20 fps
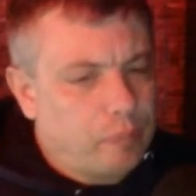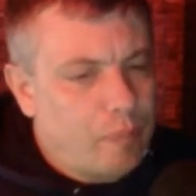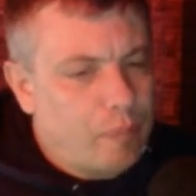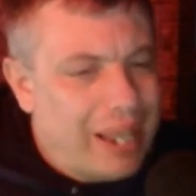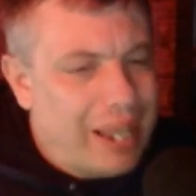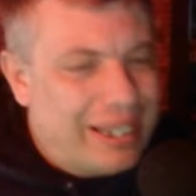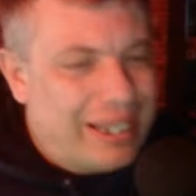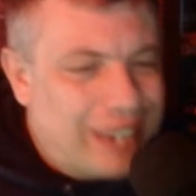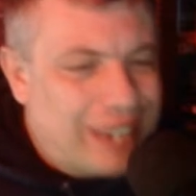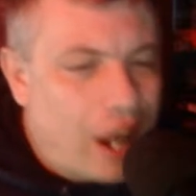
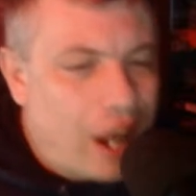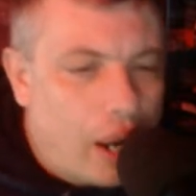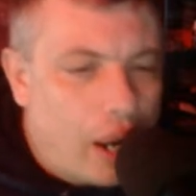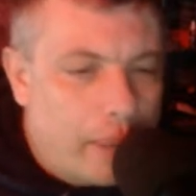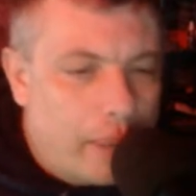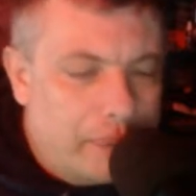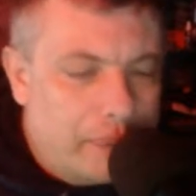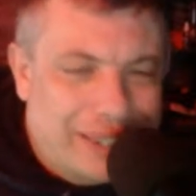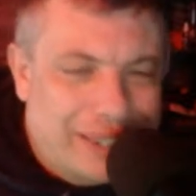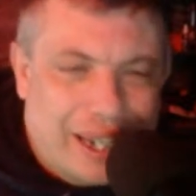At
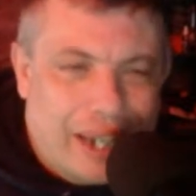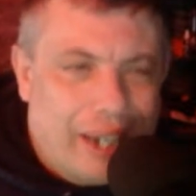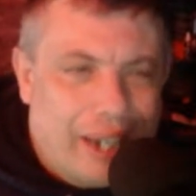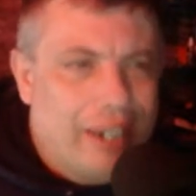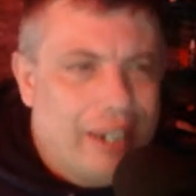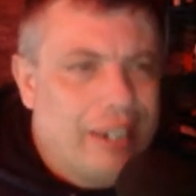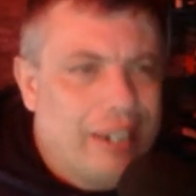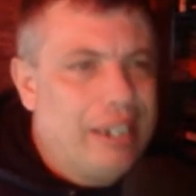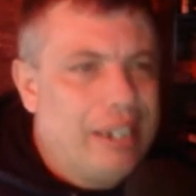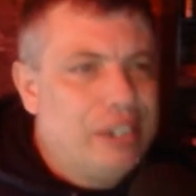times,
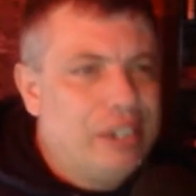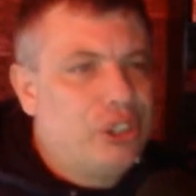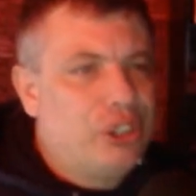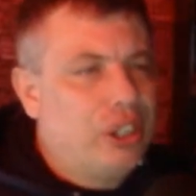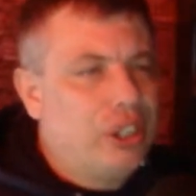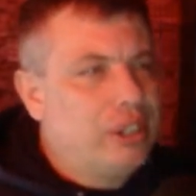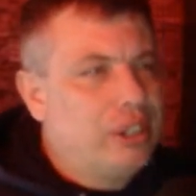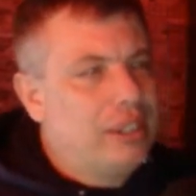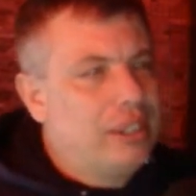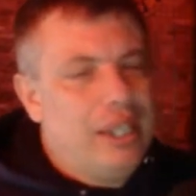Kay,
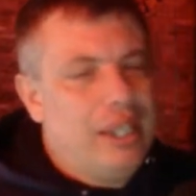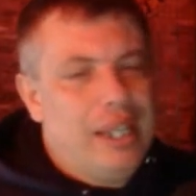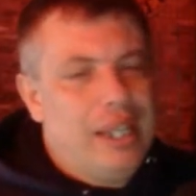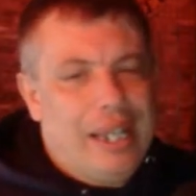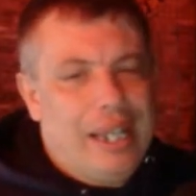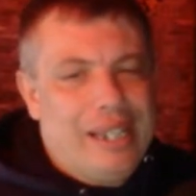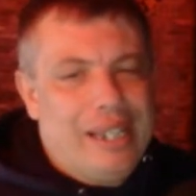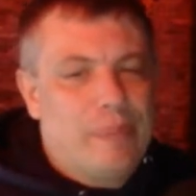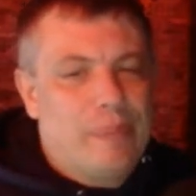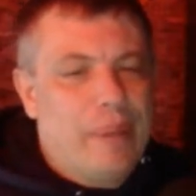
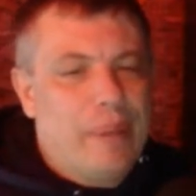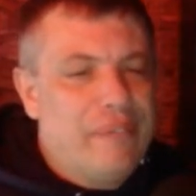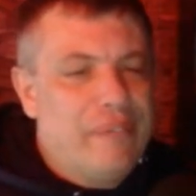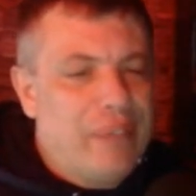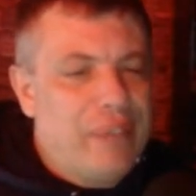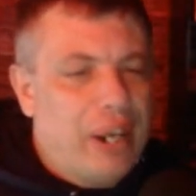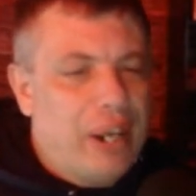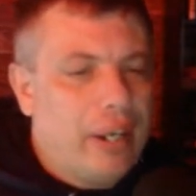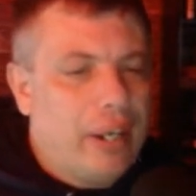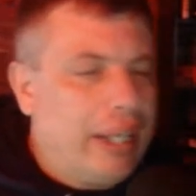he's been
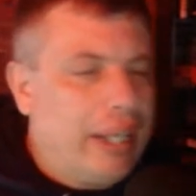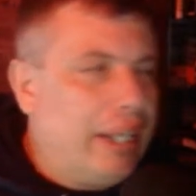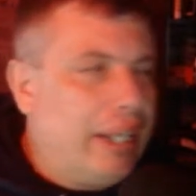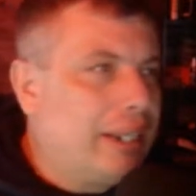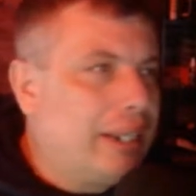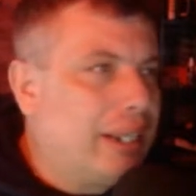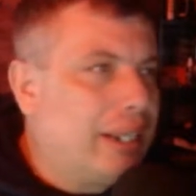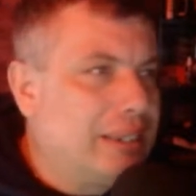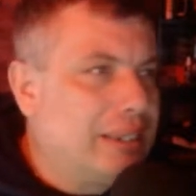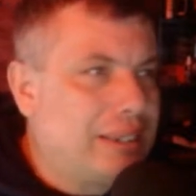very
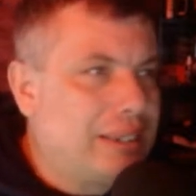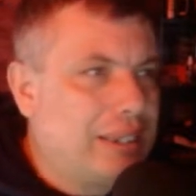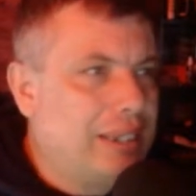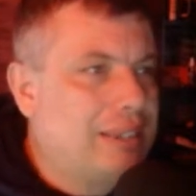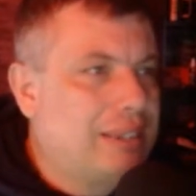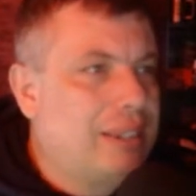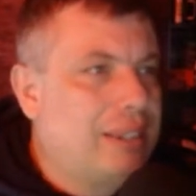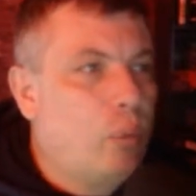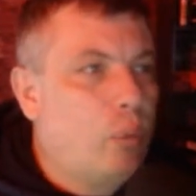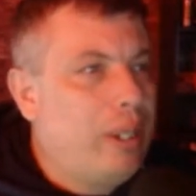
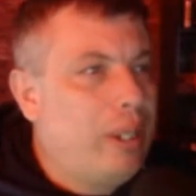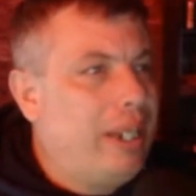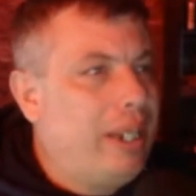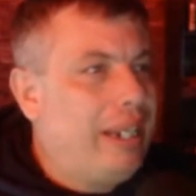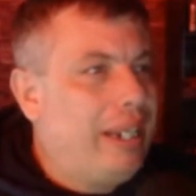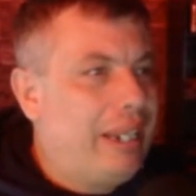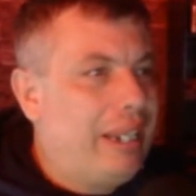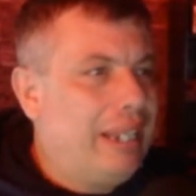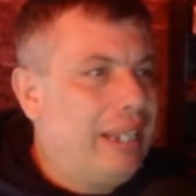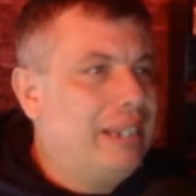inconsistent. When
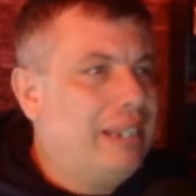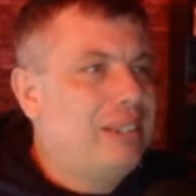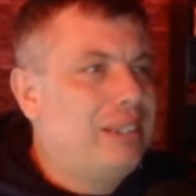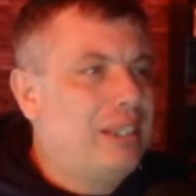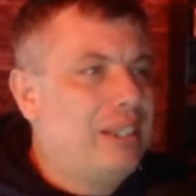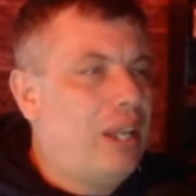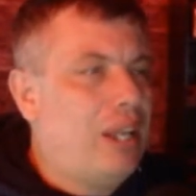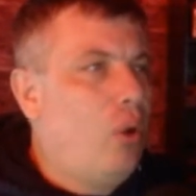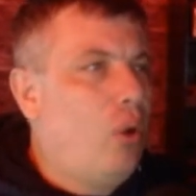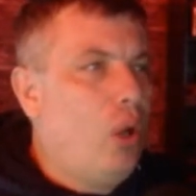
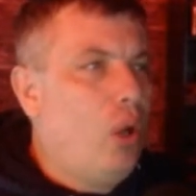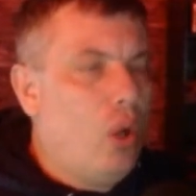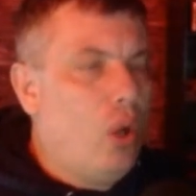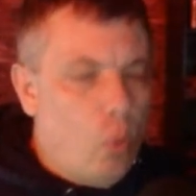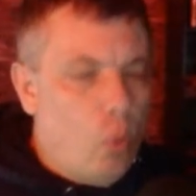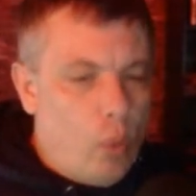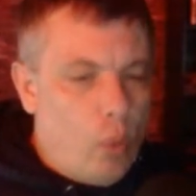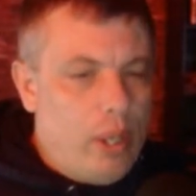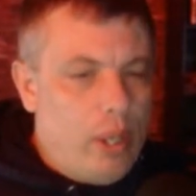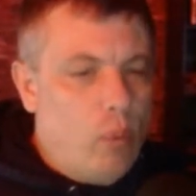
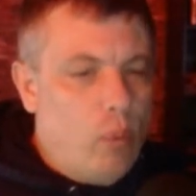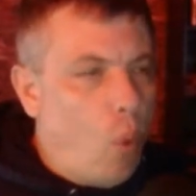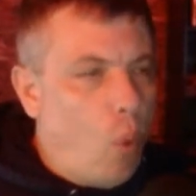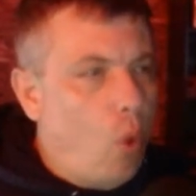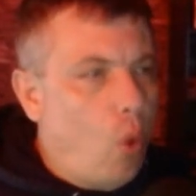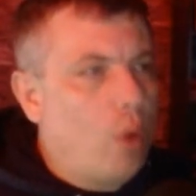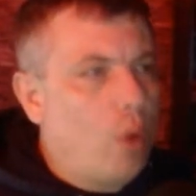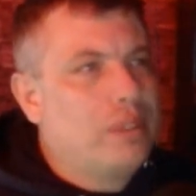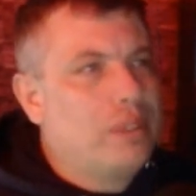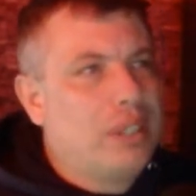he
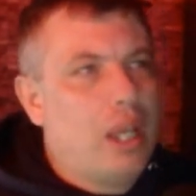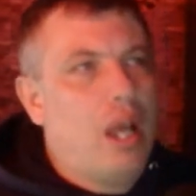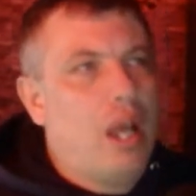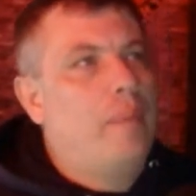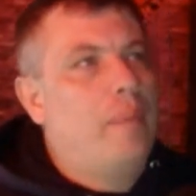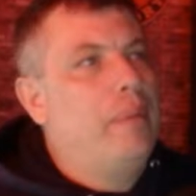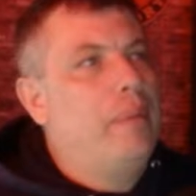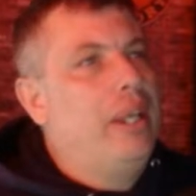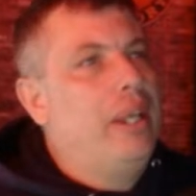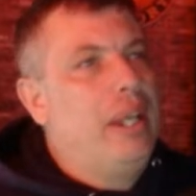warms
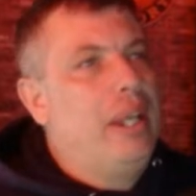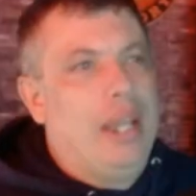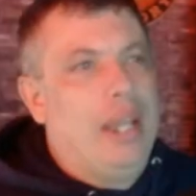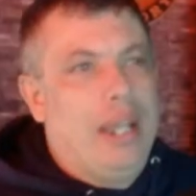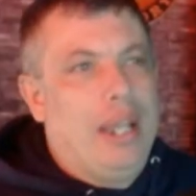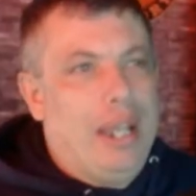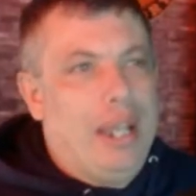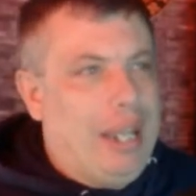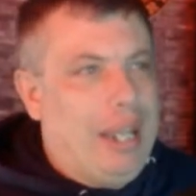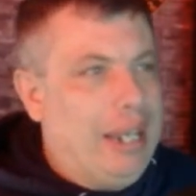up,
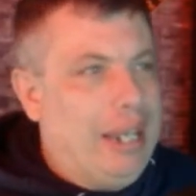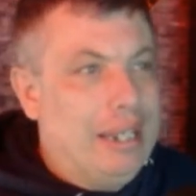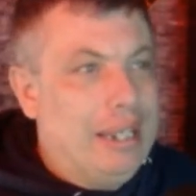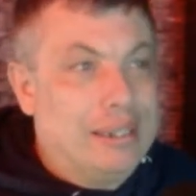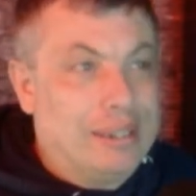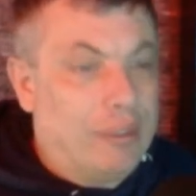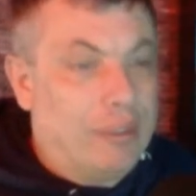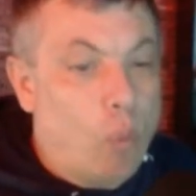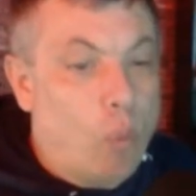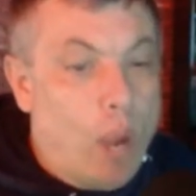he
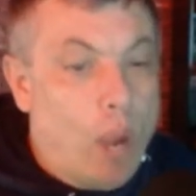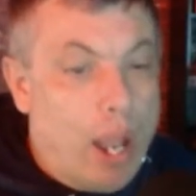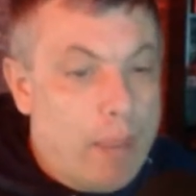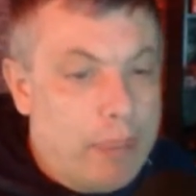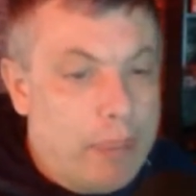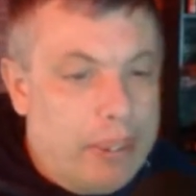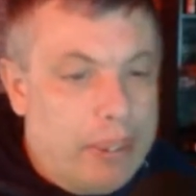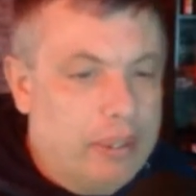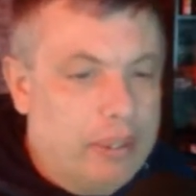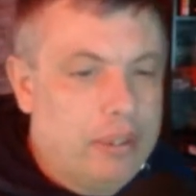is a
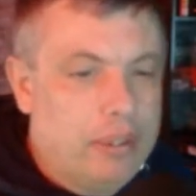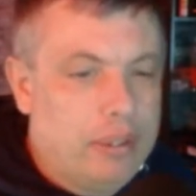weapon.